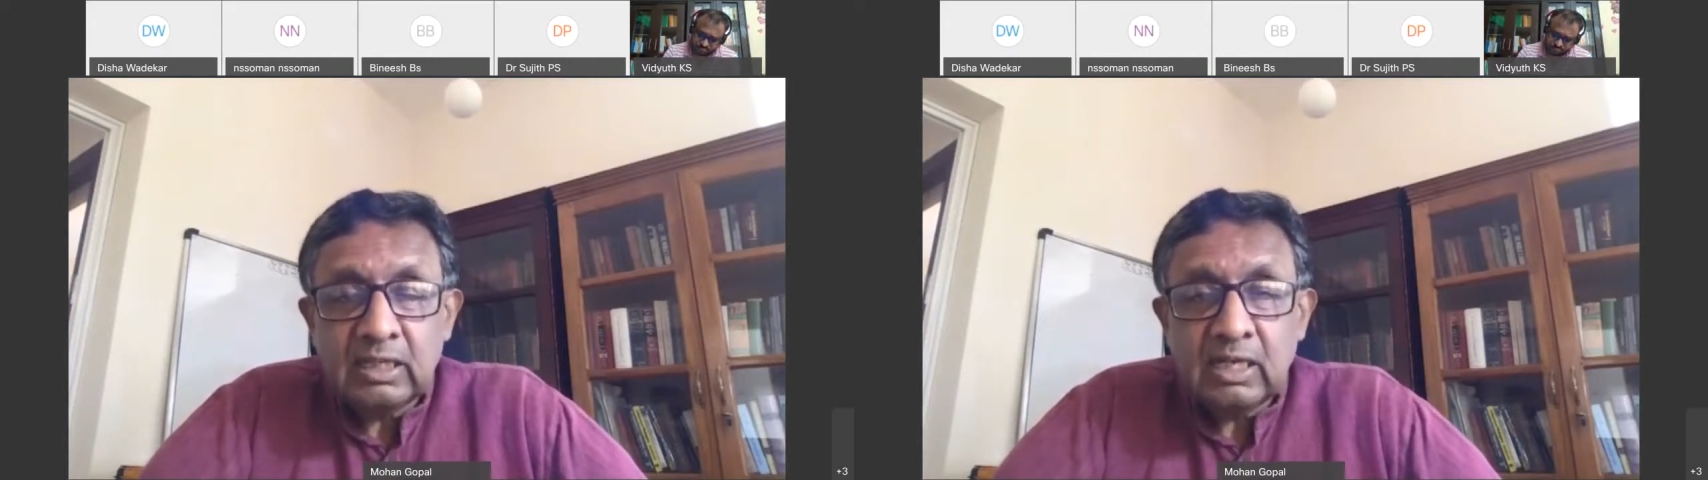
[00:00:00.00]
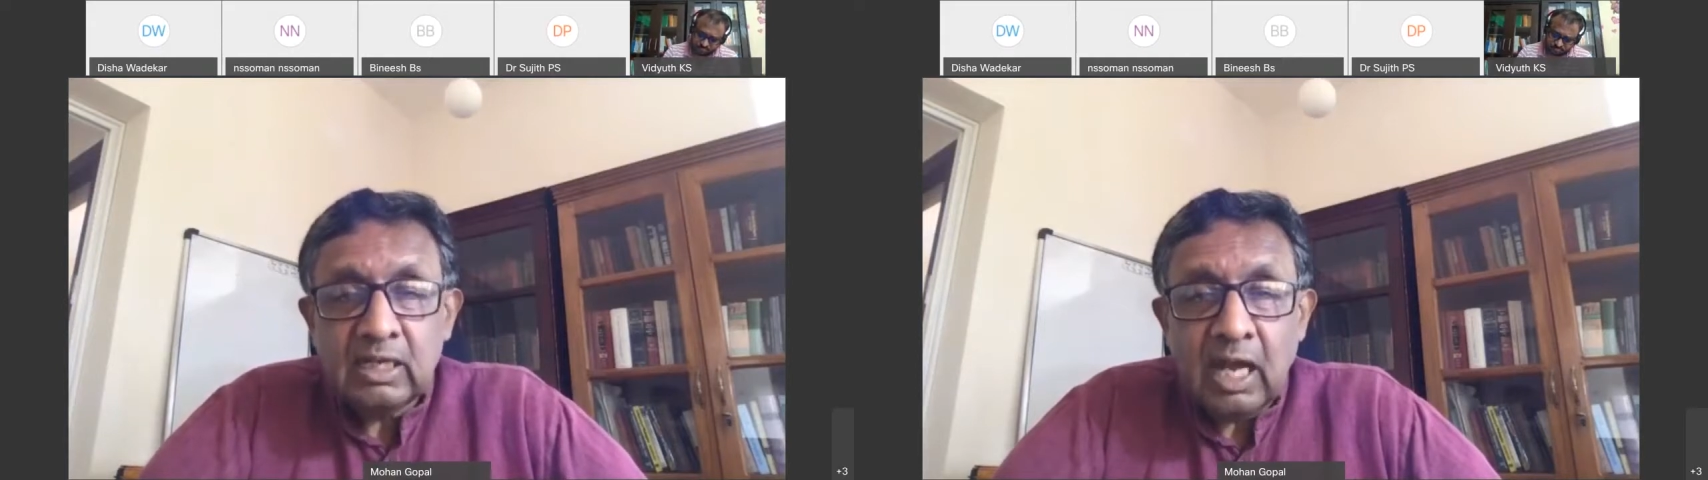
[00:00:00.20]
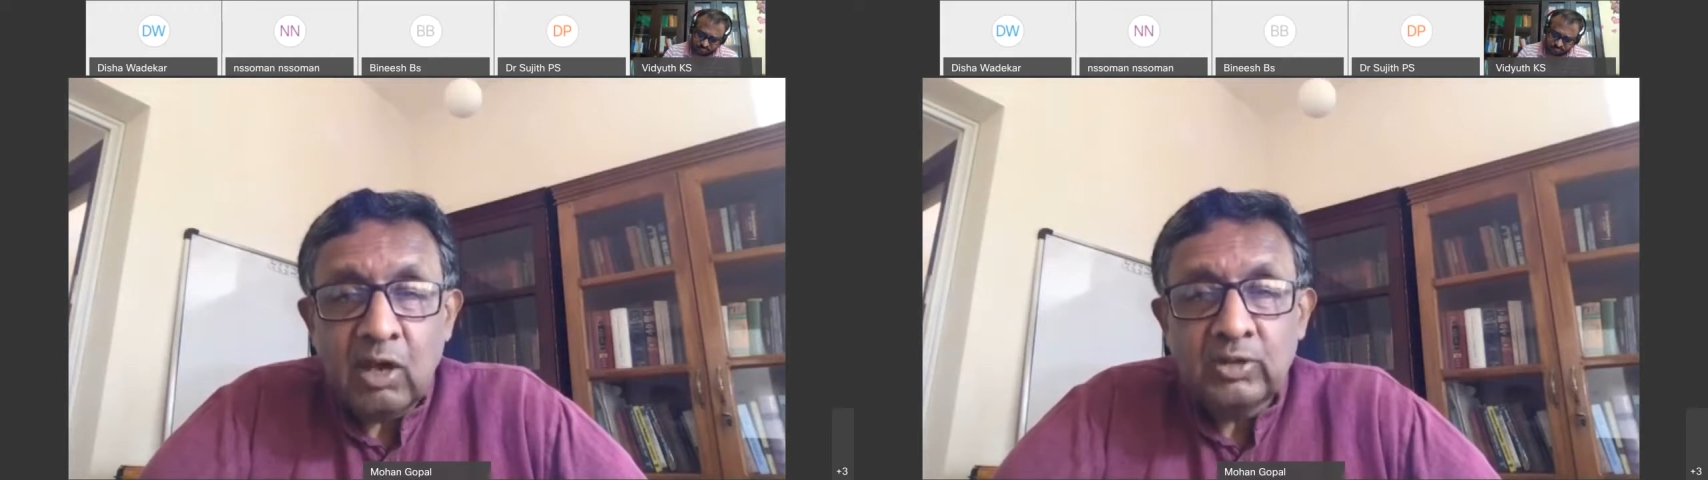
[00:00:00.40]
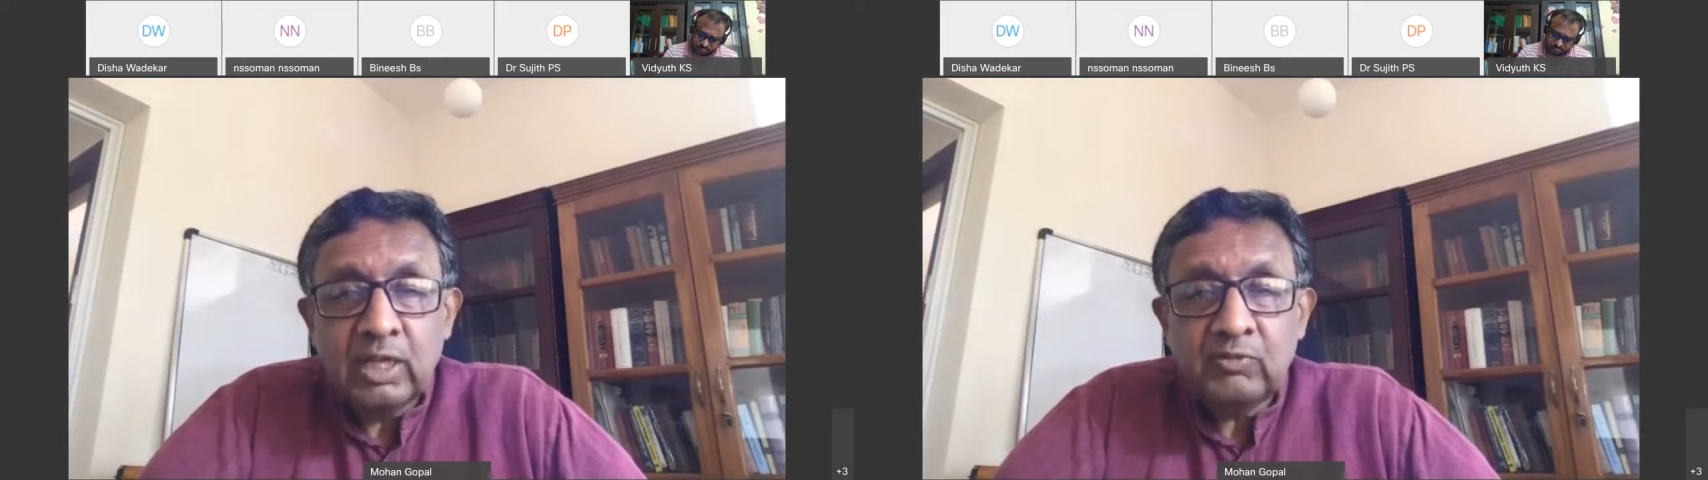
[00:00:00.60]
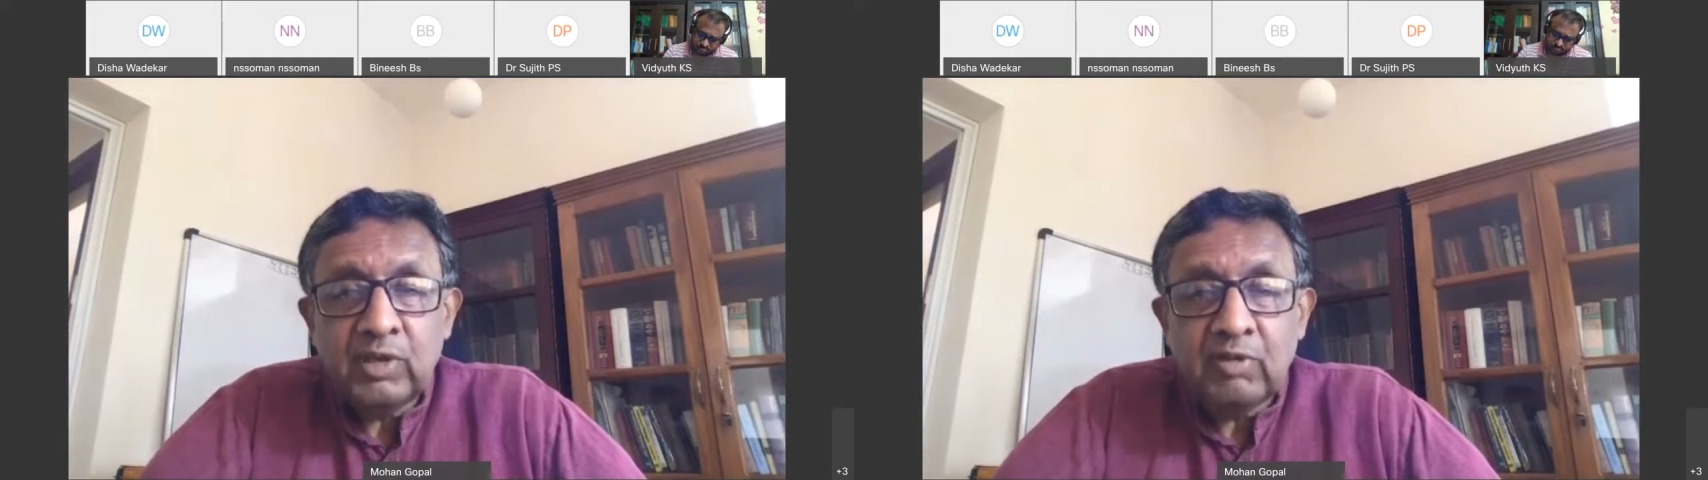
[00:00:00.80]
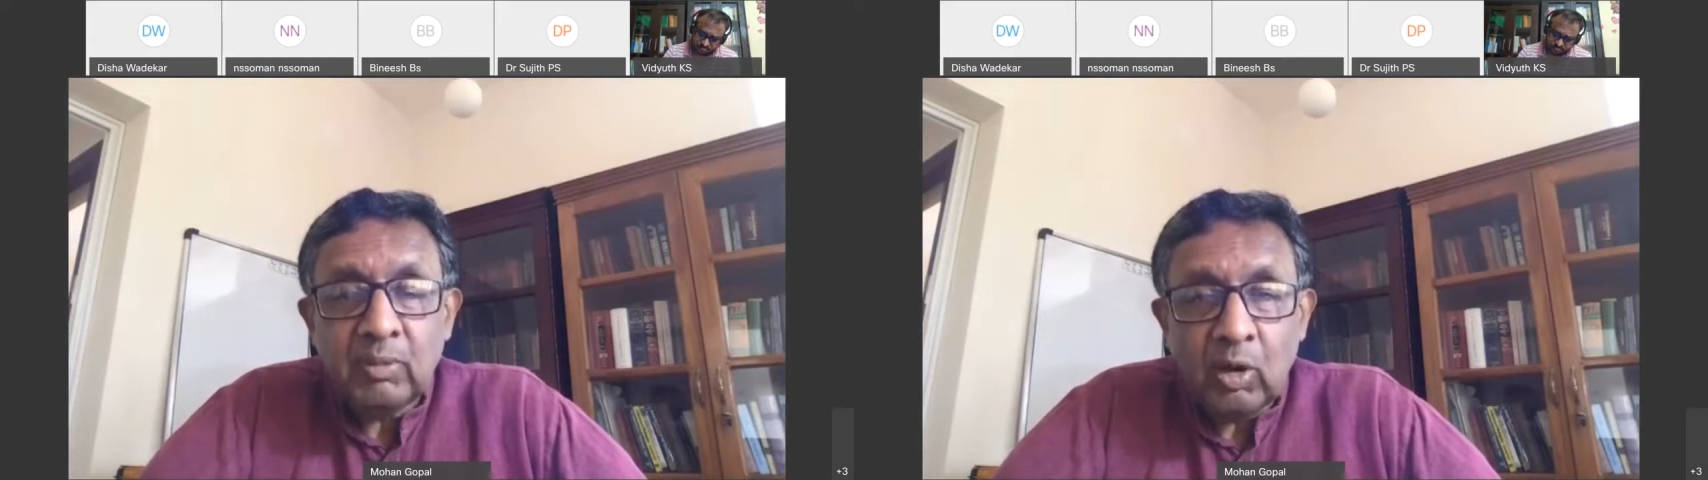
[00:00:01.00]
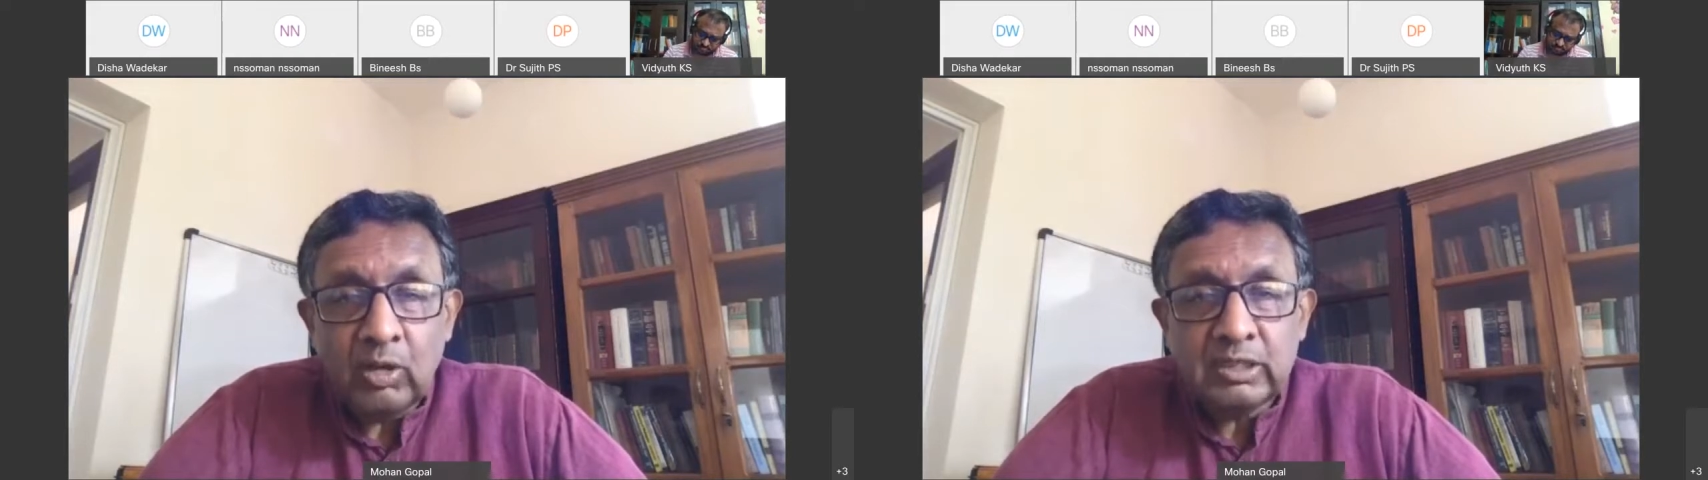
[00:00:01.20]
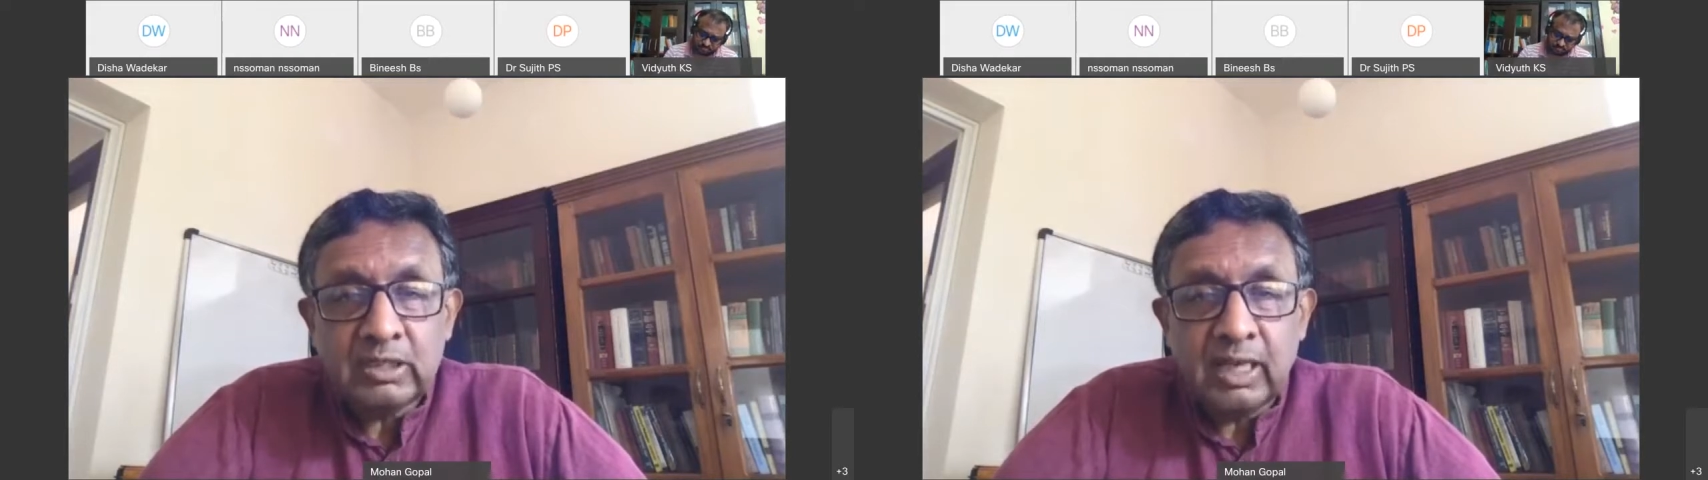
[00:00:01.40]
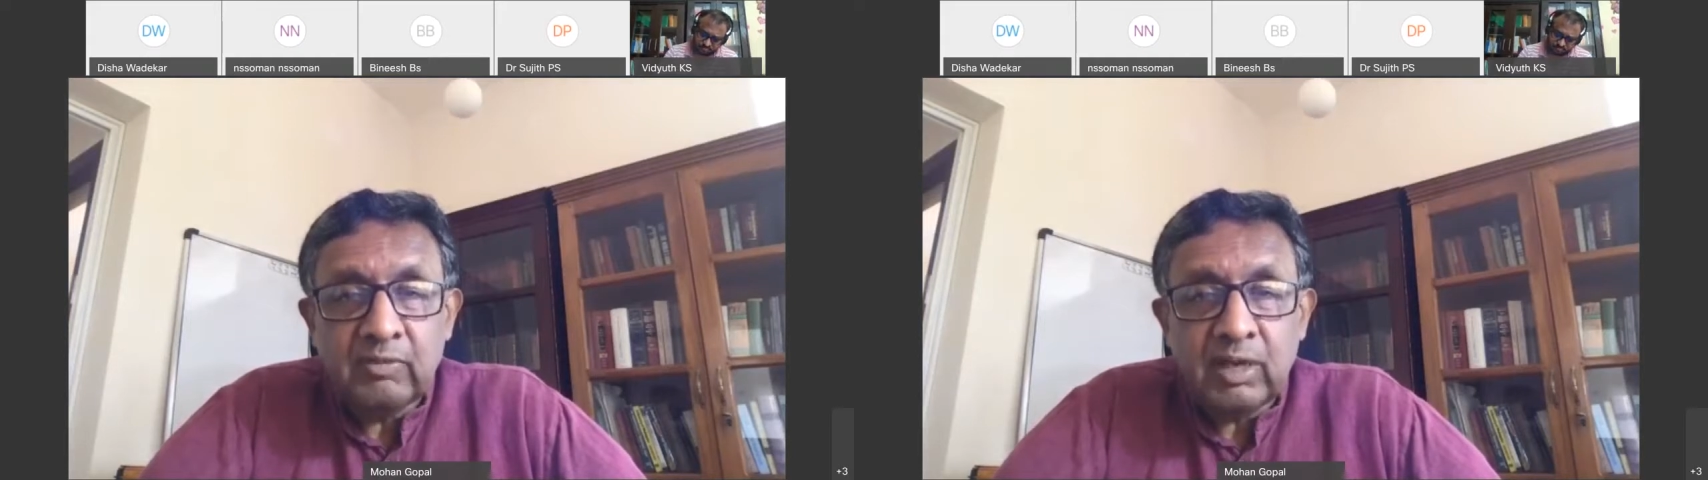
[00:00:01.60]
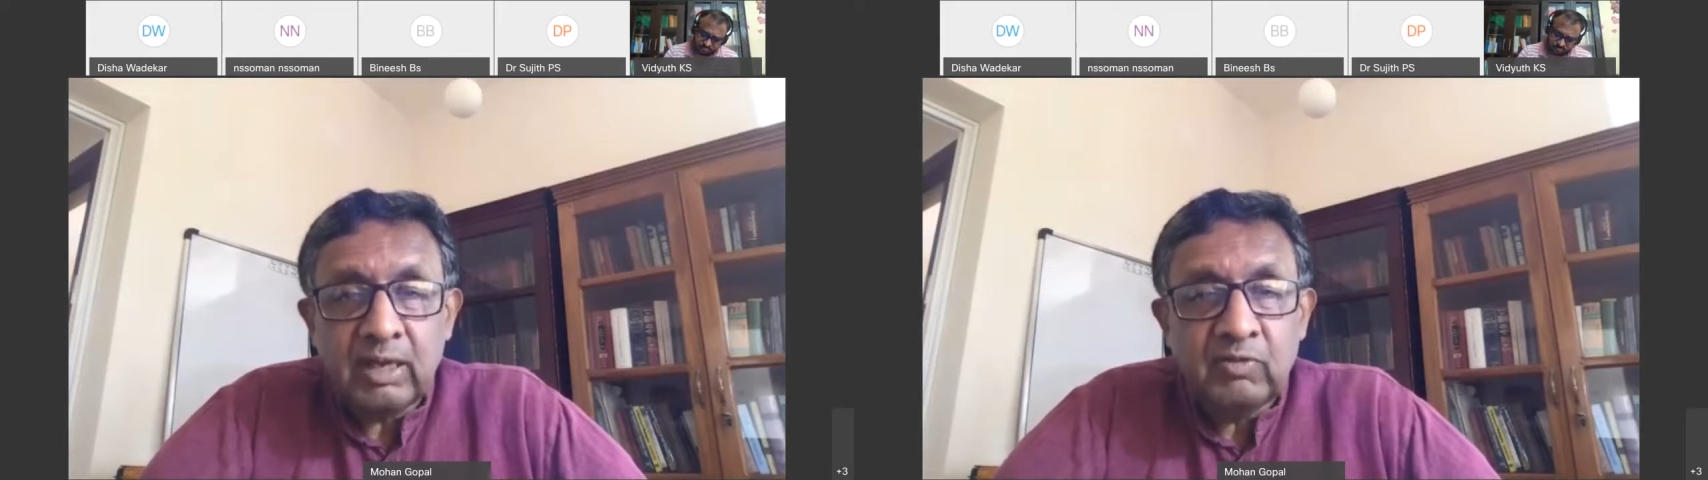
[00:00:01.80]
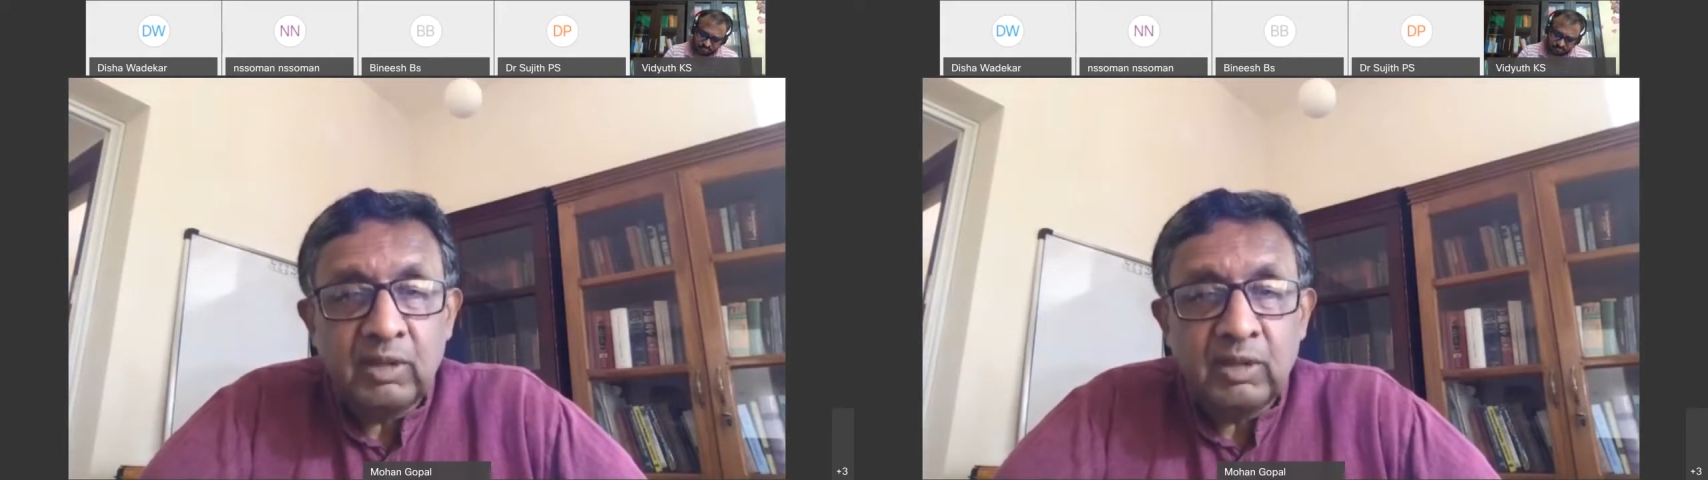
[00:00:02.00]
that now that we have abolished slavery,